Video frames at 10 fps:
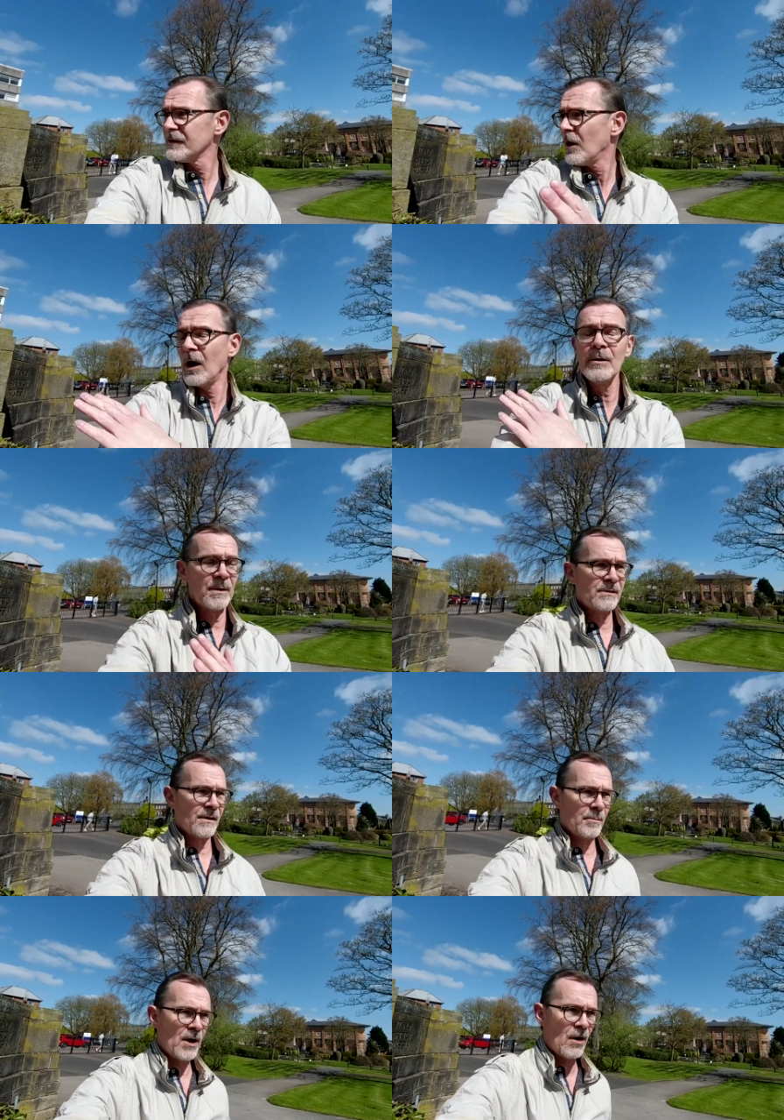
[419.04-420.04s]
not open to the
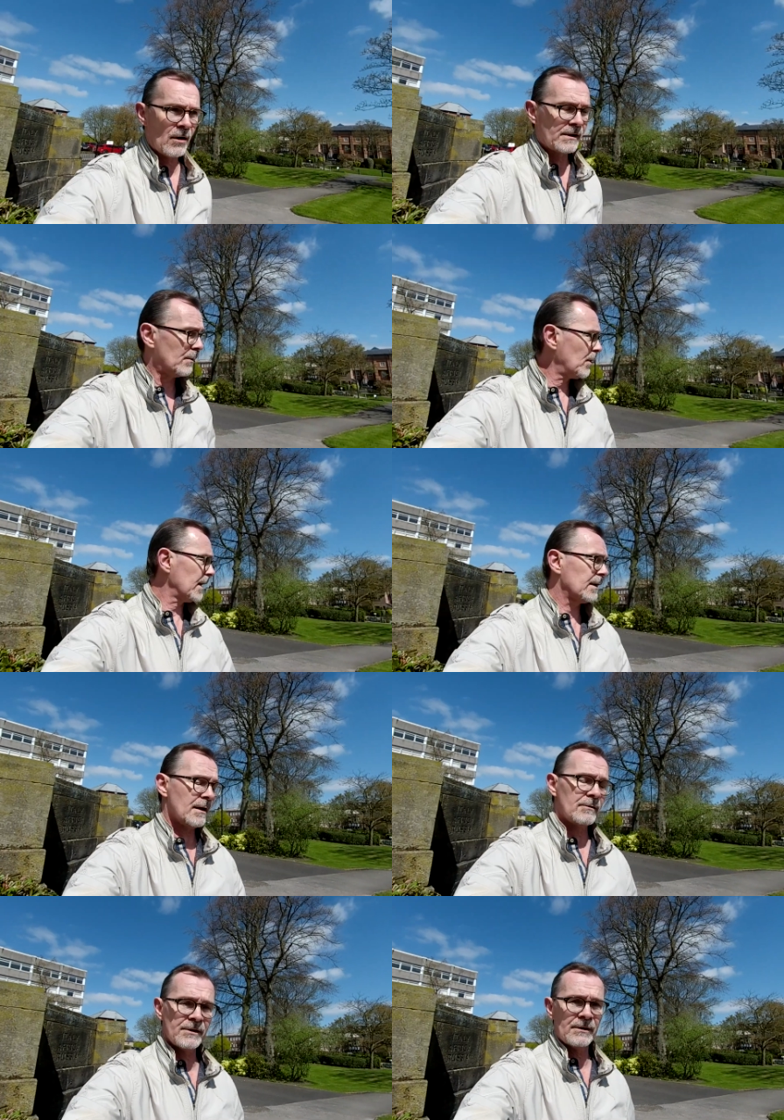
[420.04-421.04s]
park. Now what they're
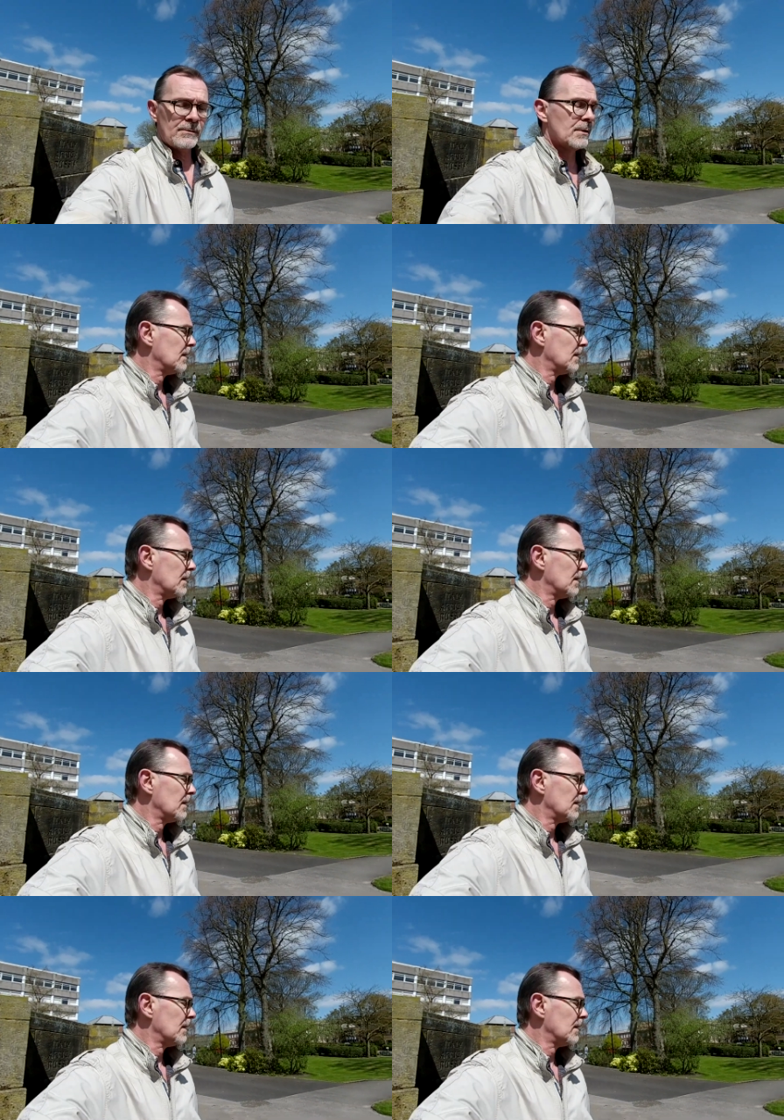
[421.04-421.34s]
going to do